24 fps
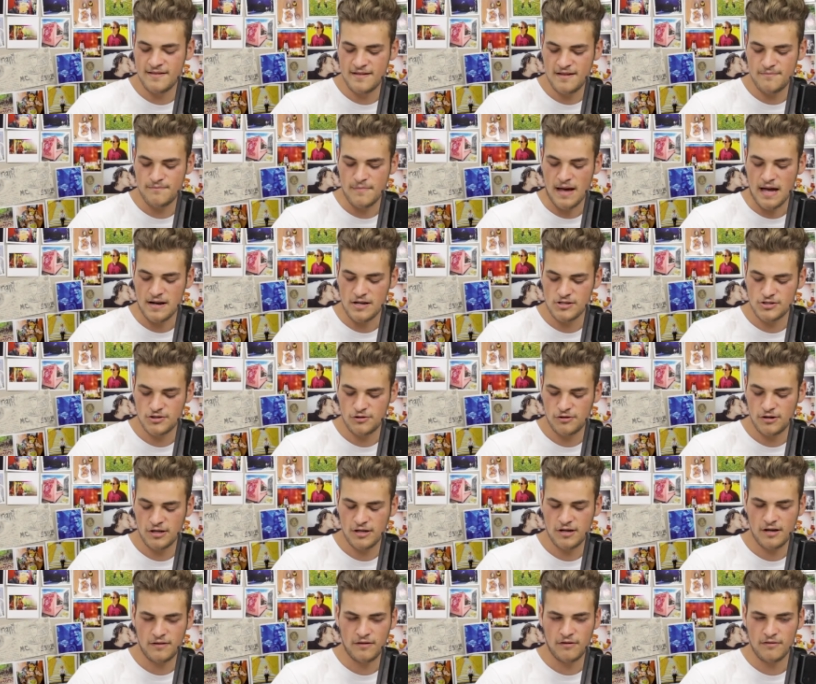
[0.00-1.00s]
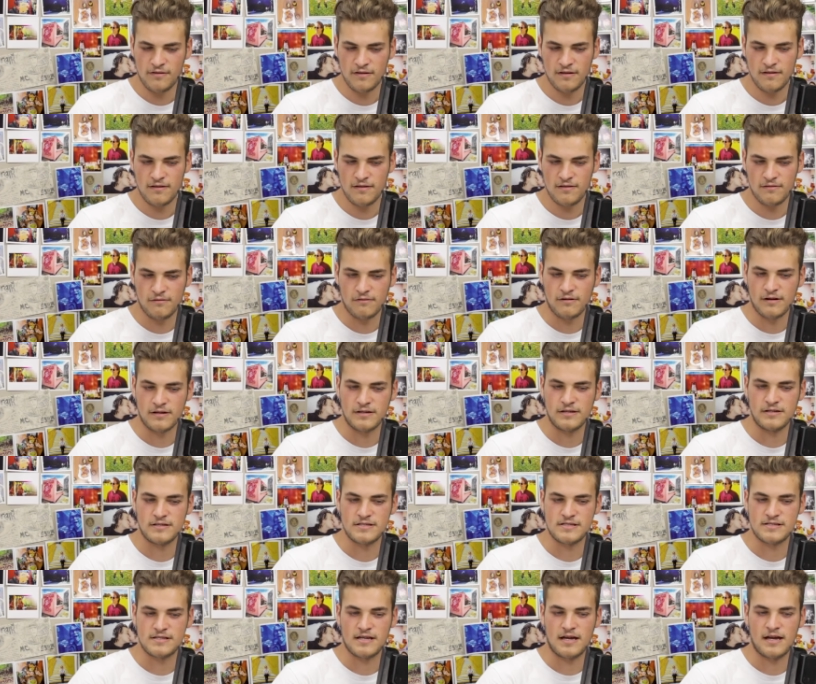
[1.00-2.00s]
it mandatory to go to the Oscars, or can you
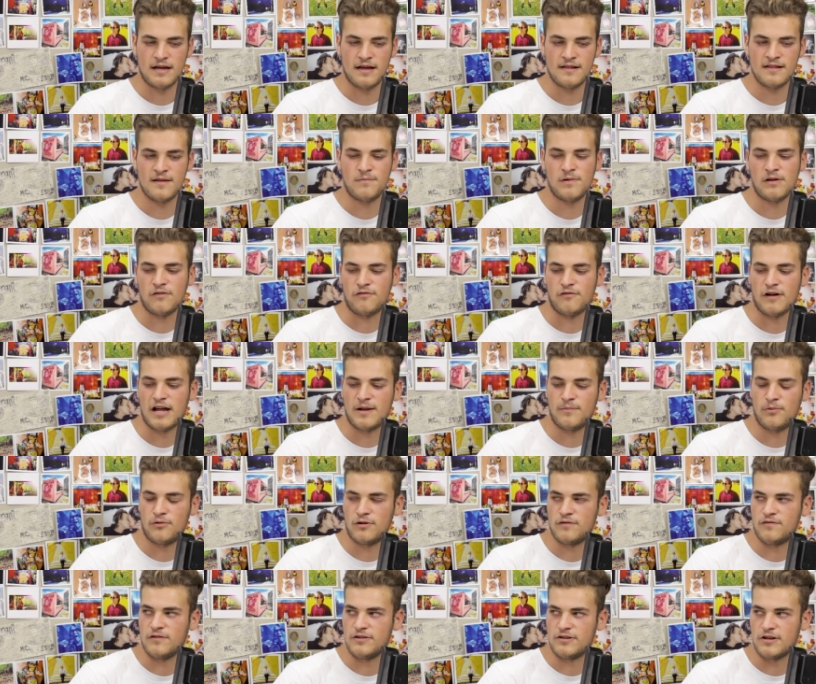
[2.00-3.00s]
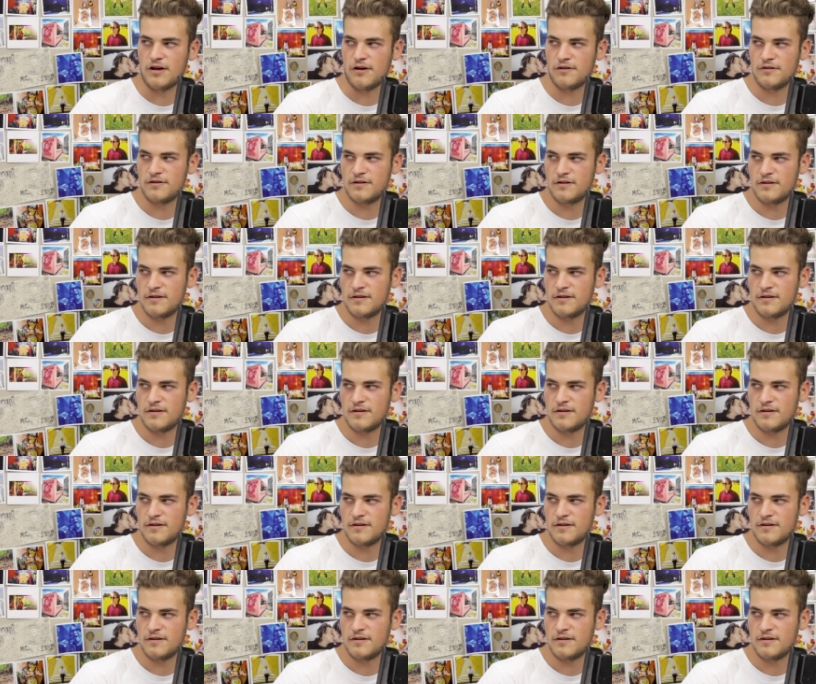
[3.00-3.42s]
just like? Is it a bit frowned upon if you don't?